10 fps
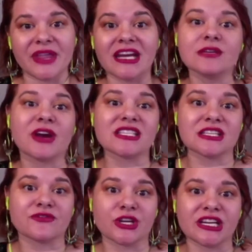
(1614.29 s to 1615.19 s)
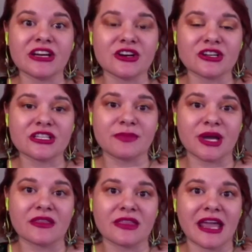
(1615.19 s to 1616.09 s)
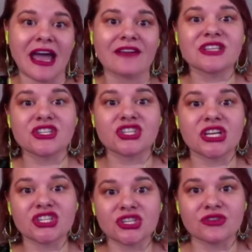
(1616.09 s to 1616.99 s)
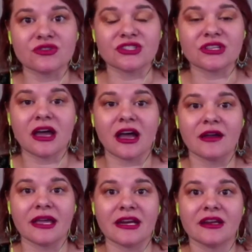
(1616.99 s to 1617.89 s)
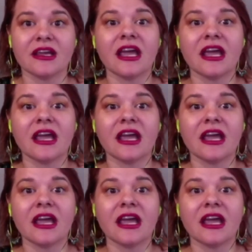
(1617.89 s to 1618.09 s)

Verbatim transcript: antidepressants for years, but they have such issues uh, in,